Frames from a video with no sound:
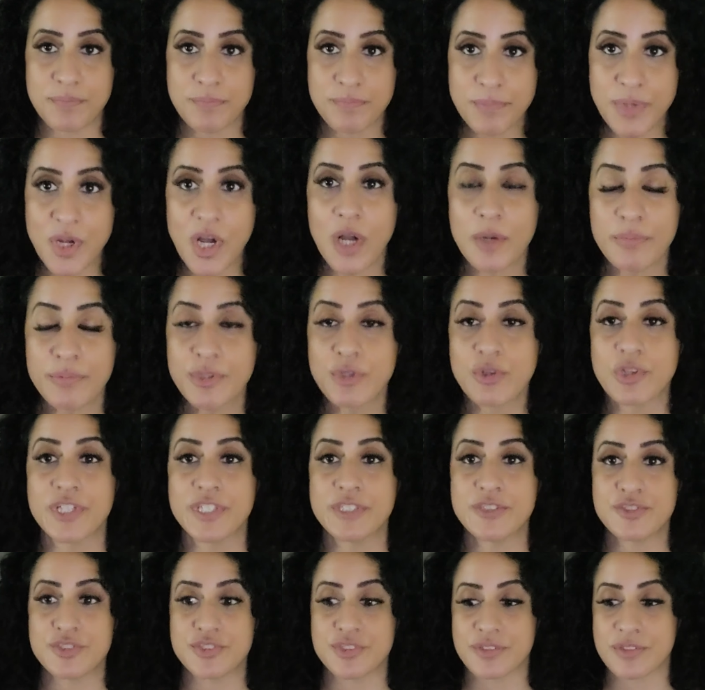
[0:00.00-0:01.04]

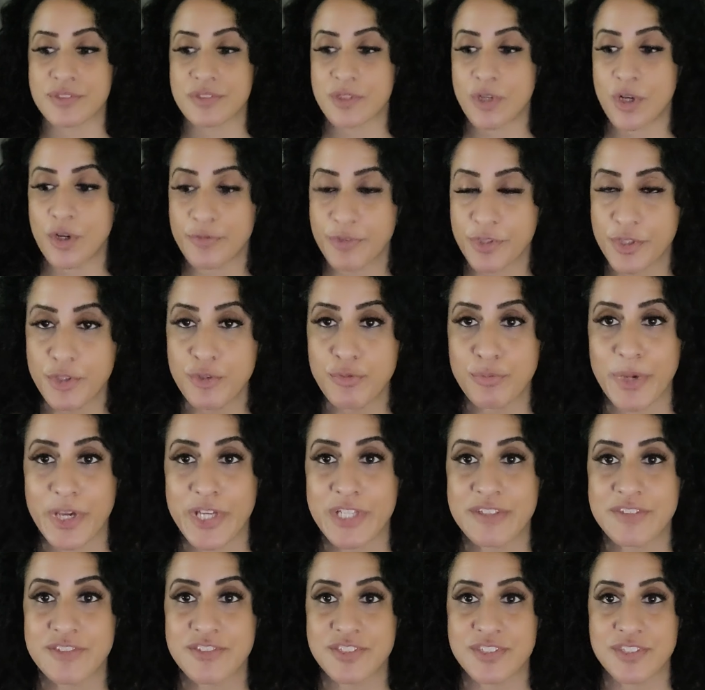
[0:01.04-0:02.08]
population of
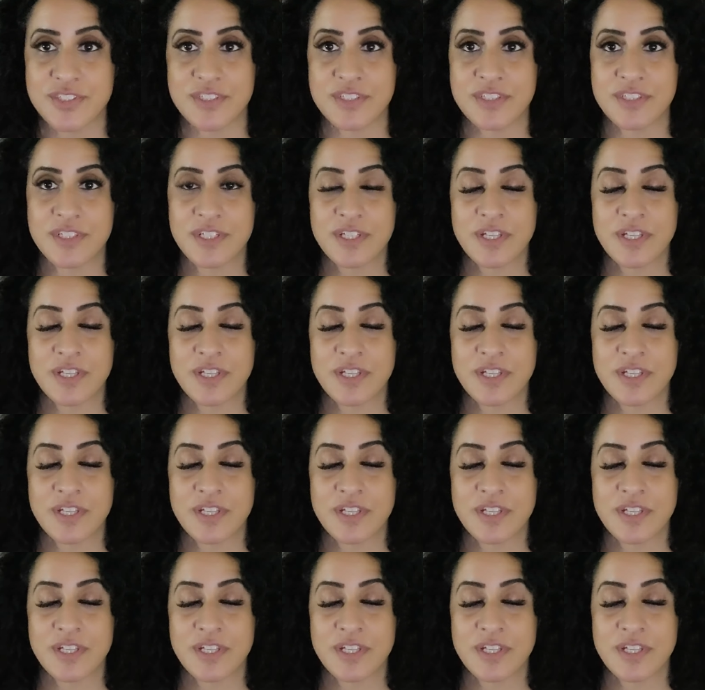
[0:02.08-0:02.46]
humanity